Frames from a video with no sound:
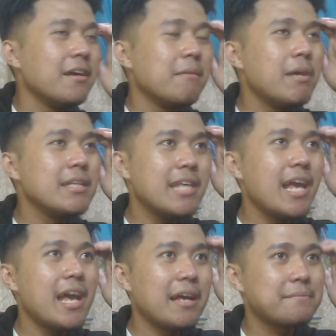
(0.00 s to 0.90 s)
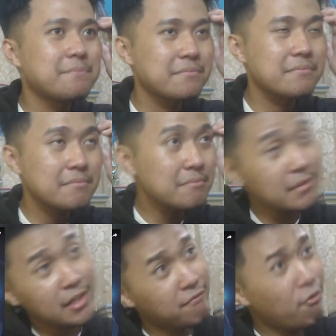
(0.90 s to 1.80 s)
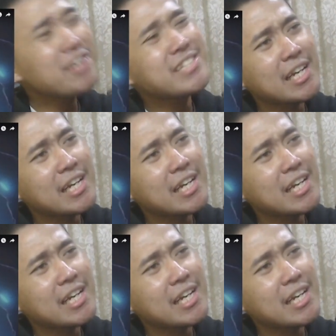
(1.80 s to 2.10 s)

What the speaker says: But yeah, voice